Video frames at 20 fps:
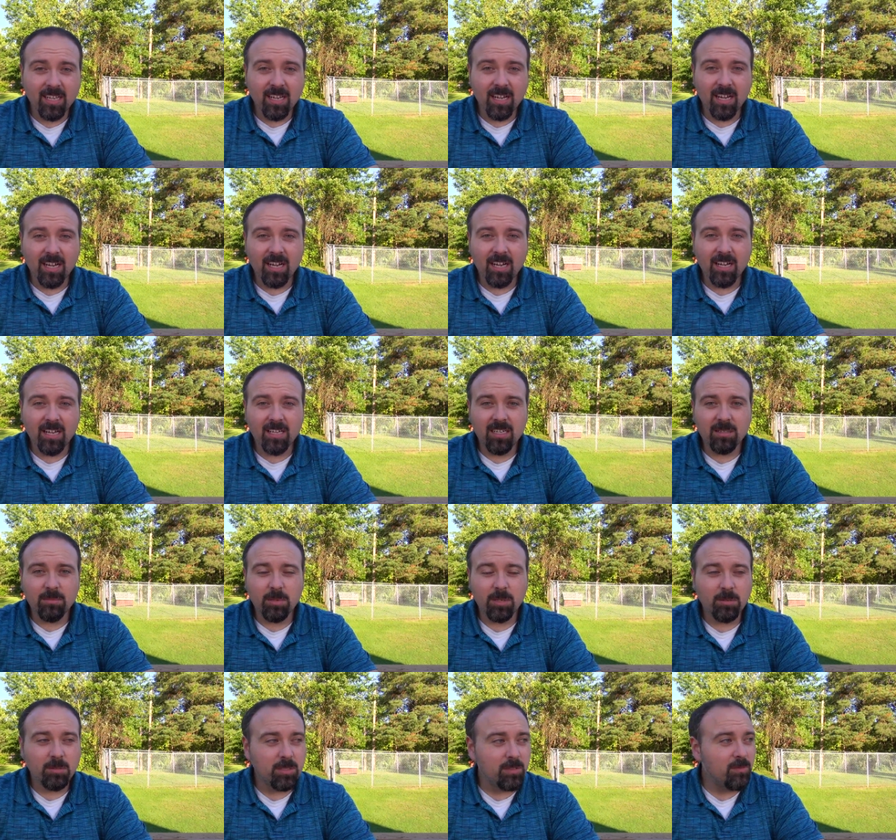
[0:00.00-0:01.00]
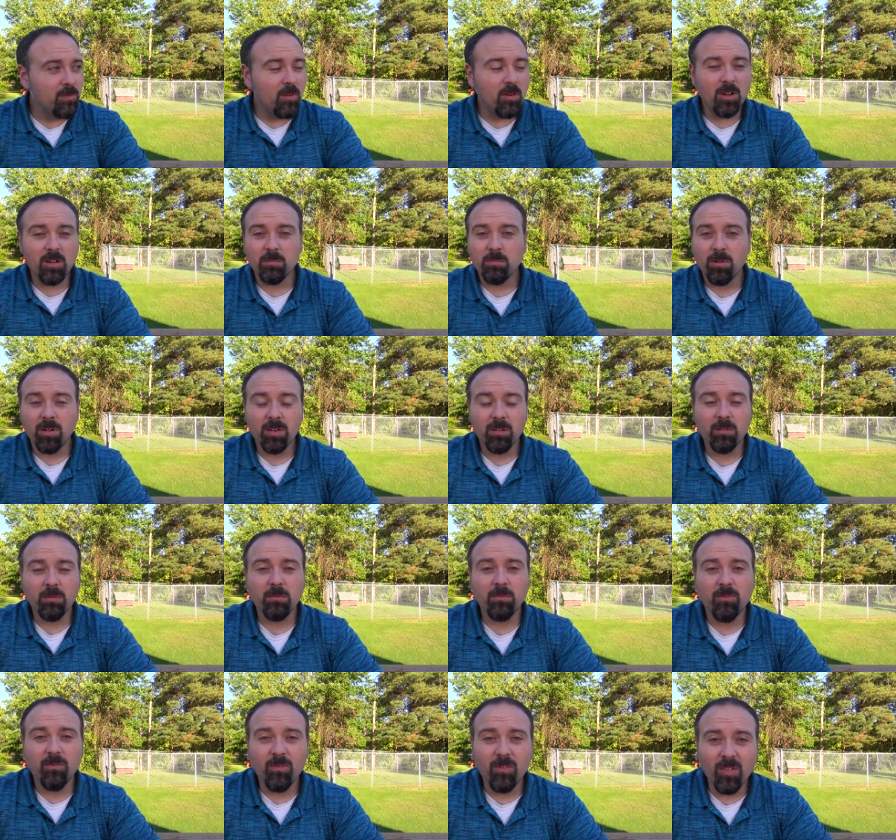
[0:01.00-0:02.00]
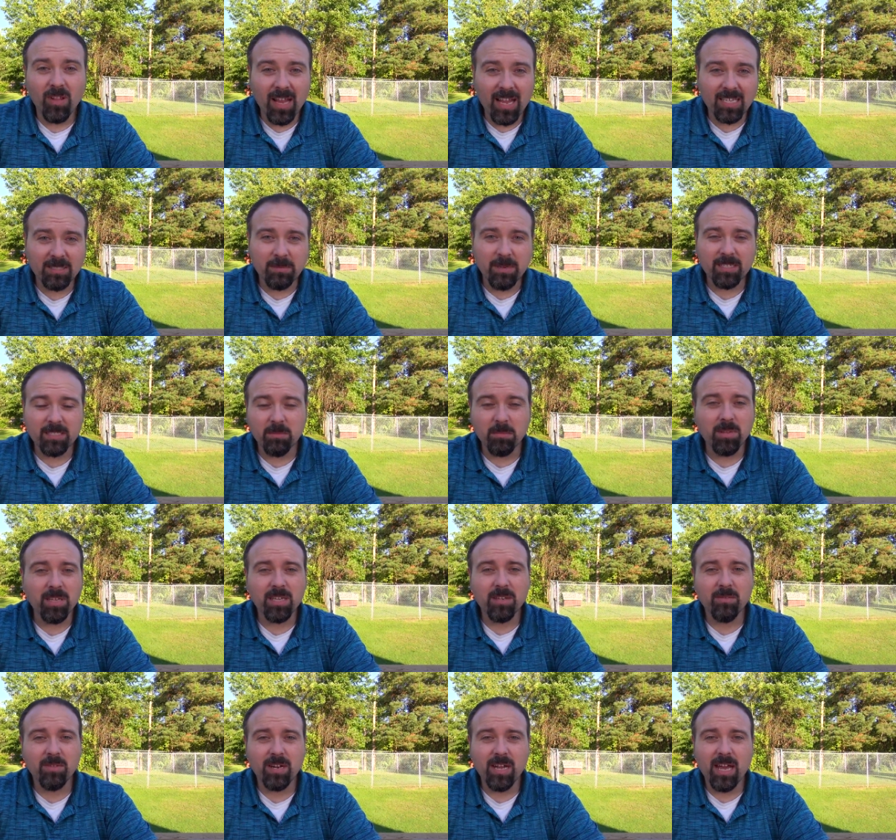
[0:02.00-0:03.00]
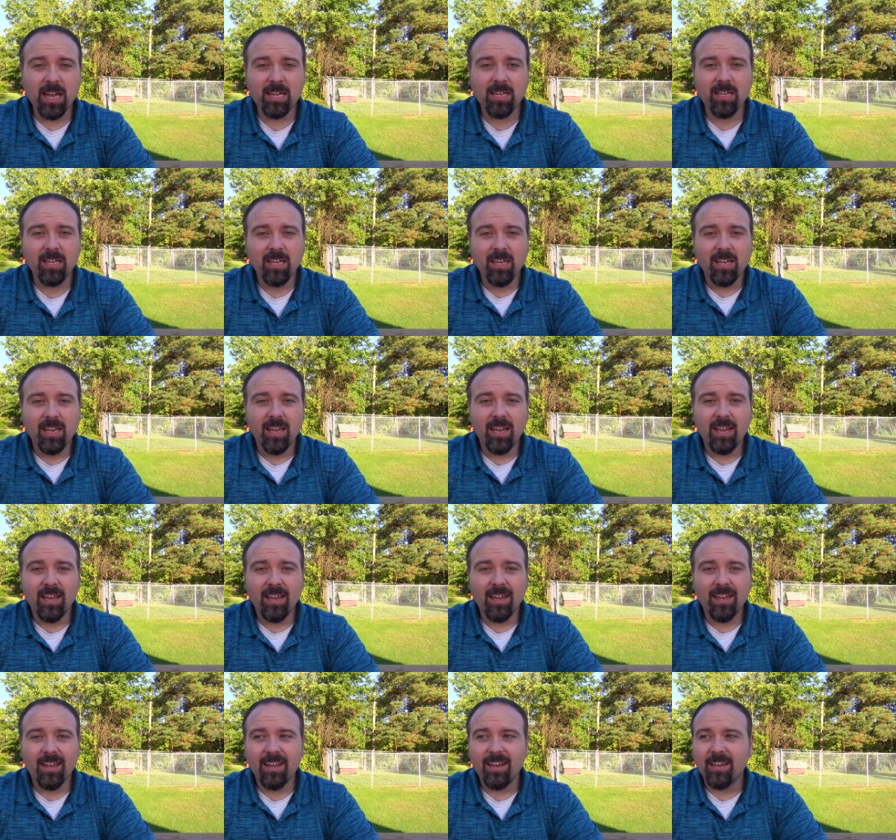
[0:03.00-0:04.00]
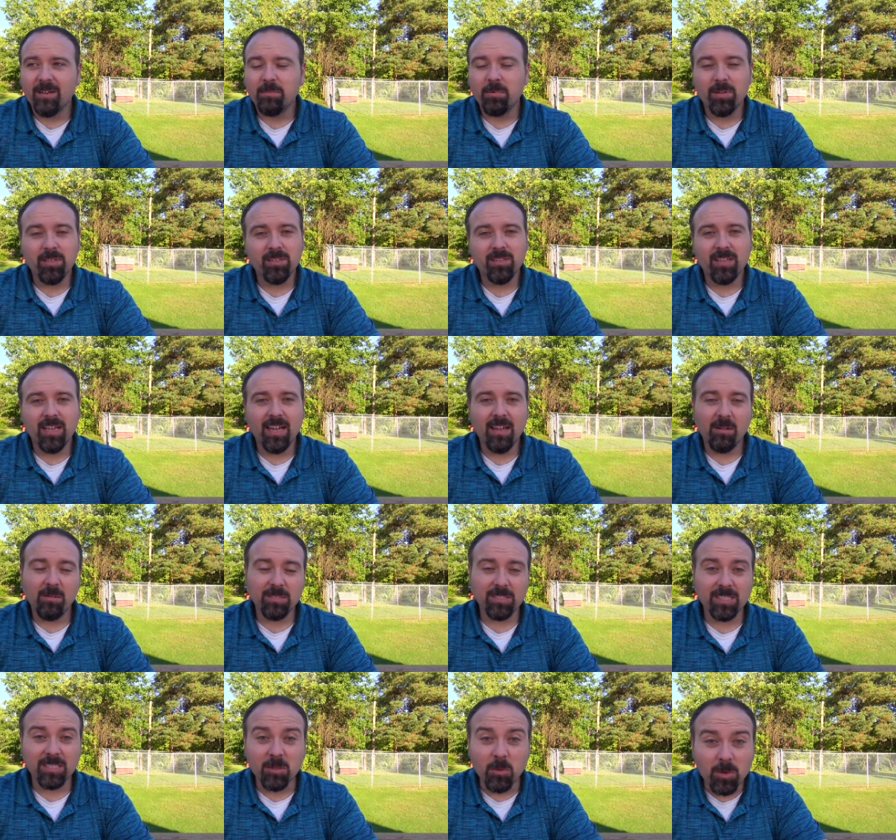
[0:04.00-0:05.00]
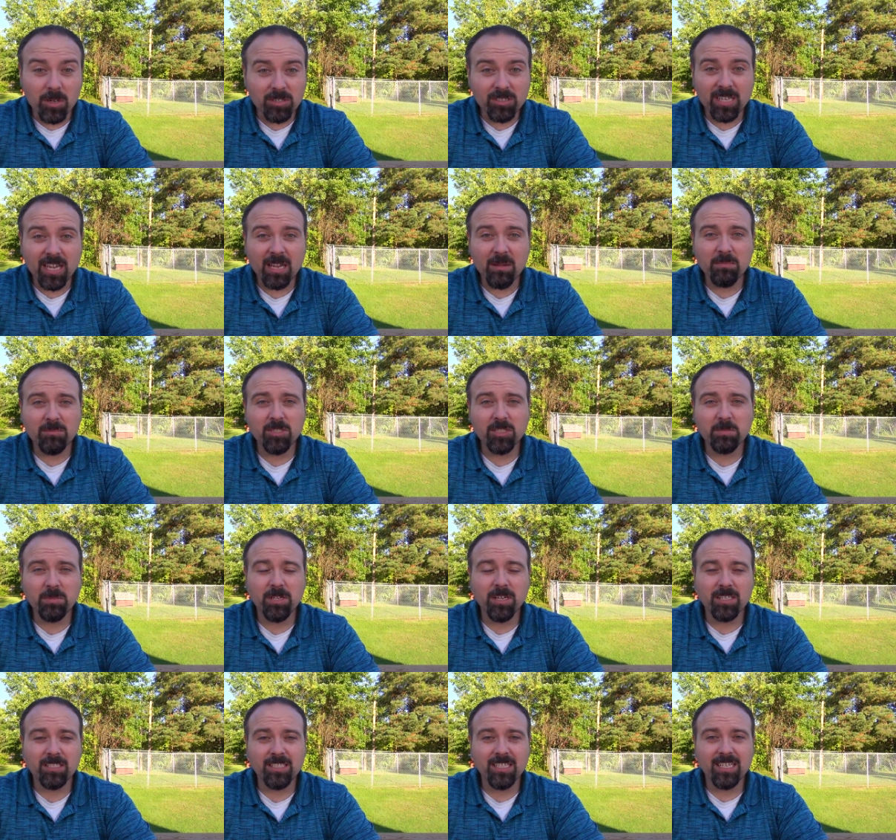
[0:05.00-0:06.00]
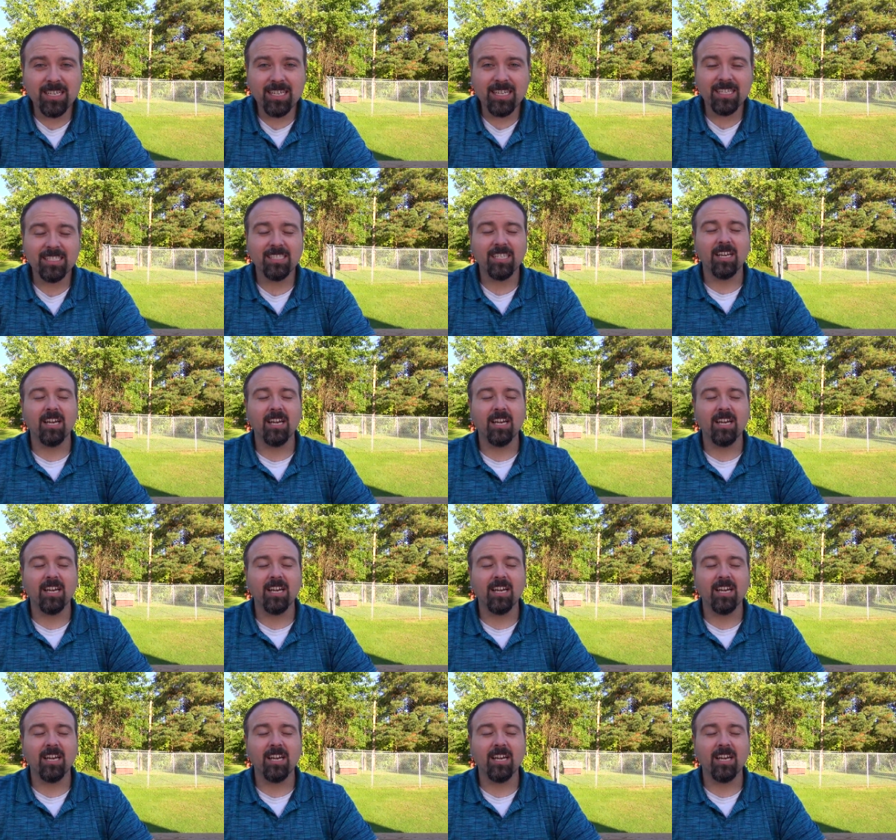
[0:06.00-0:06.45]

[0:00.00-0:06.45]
uh, but it was fun, but it flies by, it's a blink of an eye. And, but I always like the wintertime just because it is,